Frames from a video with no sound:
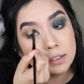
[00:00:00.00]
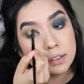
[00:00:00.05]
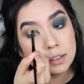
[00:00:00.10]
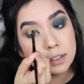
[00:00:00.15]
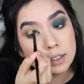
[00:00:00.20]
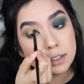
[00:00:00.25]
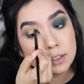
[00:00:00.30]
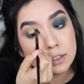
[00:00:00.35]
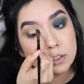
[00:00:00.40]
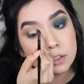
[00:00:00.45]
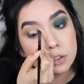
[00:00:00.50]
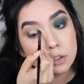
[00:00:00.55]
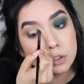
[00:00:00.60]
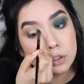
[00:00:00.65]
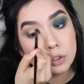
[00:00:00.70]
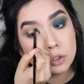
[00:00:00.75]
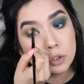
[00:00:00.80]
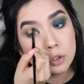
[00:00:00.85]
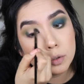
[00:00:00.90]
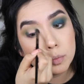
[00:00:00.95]
So it looks
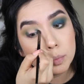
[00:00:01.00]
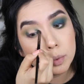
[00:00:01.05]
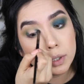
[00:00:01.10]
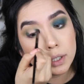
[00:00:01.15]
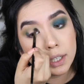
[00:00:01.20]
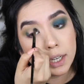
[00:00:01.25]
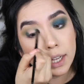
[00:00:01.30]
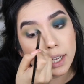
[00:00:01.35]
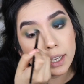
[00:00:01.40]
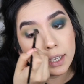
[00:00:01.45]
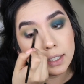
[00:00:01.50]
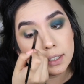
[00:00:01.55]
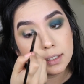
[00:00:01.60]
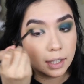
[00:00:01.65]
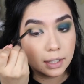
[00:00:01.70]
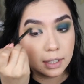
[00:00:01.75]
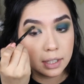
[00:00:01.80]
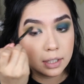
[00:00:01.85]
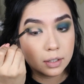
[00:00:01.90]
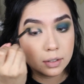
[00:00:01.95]
super nice,
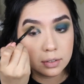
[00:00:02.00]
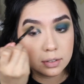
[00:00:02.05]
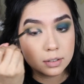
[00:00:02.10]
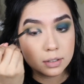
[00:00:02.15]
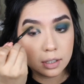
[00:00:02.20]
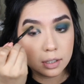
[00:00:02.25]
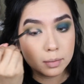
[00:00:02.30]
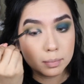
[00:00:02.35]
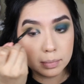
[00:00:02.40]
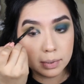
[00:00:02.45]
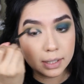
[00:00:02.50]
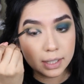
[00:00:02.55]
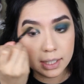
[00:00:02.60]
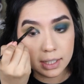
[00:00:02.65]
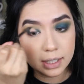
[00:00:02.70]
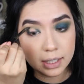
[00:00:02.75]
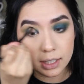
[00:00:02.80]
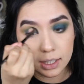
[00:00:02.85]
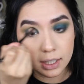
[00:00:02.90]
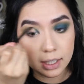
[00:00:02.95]
and then you'll start
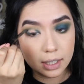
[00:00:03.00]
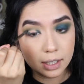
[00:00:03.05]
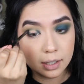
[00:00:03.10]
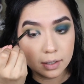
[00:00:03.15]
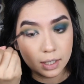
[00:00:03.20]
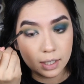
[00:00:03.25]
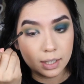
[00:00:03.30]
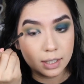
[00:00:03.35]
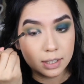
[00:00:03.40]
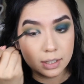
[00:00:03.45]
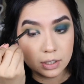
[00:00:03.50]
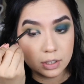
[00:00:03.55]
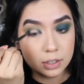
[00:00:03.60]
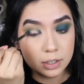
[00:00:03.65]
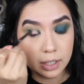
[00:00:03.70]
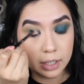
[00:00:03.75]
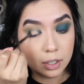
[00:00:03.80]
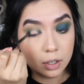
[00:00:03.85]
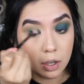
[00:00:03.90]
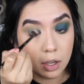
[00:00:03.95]
blending it and it,
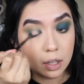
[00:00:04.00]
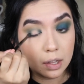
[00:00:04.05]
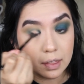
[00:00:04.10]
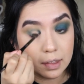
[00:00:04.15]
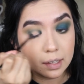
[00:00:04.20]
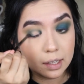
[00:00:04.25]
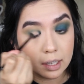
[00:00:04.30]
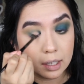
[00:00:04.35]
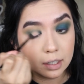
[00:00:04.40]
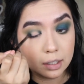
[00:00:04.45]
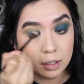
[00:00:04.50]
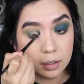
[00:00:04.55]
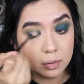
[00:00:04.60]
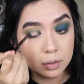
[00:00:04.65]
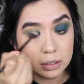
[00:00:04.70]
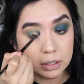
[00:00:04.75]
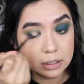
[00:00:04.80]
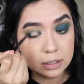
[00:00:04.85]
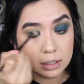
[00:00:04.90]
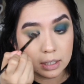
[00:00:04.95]
like all the color
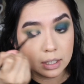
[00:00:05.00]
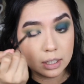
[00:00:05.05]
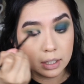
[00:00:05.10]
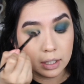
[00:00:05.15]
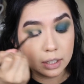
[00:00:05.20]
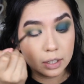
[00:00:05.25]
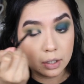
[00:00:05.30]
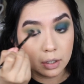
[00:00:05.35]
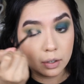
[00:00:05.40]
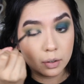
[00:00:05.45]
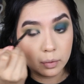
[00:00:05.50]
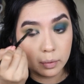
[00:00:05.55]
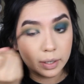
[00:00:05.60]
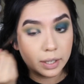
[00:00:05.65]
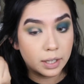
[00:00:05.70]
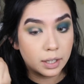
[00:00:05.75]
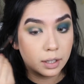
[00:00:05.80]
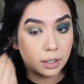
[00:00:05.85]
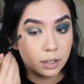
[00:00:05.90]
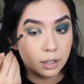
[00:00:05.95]
will just kind of like go
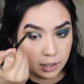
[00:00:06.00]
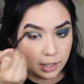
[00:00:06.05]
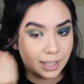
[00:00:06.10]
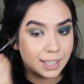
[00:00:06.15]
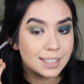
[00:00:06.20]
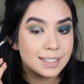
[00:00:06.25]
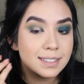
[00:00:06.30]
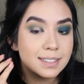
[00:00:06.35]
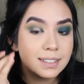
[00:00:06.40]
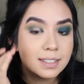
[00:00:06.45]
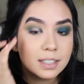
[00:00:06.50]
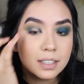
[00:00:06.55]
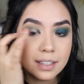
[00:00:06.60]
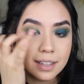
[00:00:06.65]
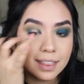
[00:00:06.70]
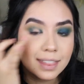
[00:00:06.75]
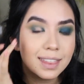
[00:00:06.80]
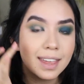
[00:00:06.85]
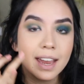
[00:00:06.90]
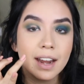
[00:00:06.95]
away. Like it's
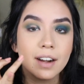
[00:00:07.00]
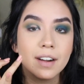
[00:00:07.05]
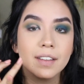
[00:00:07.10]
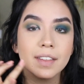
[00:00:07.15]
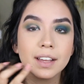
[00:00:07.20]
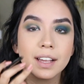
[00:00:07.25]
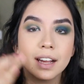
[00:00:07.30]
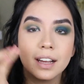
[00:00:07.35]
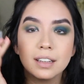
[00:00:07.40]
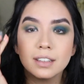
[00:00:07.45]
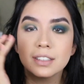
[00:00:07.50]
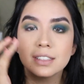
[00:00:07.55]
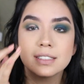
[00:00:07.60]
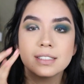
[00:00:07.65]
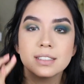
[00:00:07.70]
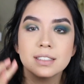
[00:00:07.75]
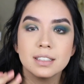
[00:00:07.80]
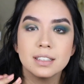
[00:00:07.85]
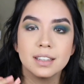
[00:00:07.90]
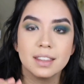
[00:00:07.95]
still there, the color is
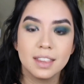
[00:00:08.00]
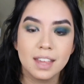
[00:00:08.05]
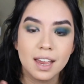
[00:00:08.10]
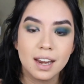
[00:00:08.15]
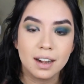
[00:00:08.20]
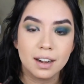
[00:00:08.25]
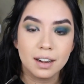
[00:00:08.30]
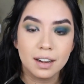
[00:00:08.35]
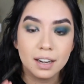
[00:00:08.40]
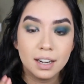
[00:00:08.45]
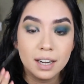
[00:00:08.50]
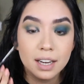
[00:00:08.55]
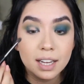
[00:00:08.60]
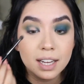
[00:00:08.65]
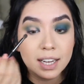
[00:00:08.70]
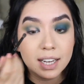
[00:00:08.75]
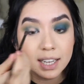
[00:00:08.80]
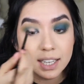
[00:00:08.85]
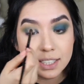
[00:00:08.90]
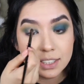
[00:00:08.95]
still there.
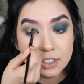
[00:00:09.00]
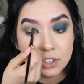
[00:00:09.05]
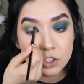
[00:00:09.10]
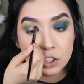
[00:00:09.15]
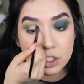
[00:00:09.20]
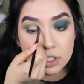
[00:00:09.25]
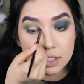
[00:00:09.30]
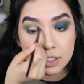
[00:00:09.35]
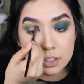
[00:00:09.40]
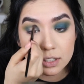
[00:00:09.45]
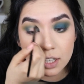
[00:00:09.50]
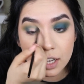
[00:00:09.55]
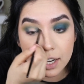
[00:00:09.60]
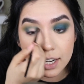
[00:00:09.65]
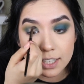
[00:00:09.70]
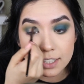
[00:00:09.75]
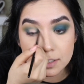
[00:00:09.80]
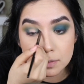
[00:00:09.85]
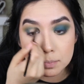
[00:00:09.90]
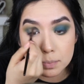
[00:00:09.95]
It's just not
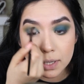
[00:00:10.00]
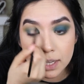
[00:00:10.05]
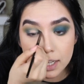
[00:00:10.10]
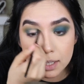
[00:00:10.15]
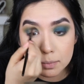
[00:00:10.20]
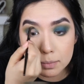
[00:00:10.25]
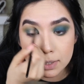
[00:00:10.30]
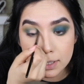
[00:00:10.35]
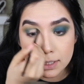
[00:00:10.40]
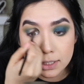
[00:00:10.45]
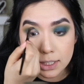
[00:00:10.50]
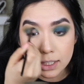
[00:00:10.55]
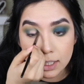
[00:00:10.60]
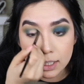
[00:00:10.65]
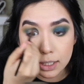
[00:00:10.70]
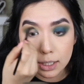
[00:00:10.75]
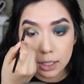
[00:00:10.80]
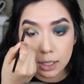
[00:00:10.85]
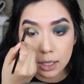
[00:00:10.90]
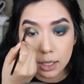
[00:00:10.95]
as
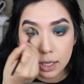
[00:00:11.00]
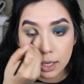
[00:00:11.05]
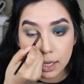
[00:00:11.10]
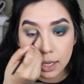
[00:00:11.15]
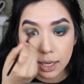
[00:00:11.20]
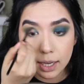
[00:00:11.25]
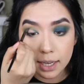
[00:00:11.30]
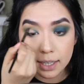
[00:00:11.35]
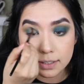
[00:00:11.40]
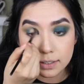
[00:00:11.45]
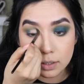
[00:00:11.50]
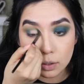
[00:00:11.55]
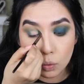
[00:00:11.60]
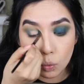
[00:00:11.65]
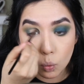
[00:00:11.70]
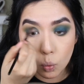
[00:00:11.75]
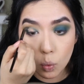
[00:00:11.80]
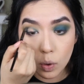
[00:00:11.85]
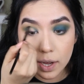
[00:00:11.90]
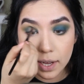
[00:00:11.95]
pigmented as it
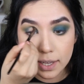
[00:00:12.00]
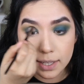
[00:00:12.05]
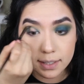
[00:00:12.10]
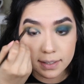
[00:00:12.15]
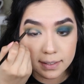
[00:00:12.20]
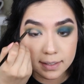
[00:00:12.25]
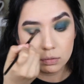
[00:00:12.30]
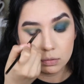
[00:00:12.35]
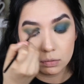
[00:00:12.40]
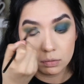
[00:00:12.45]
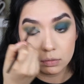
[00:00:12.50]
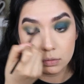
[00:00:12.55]
was.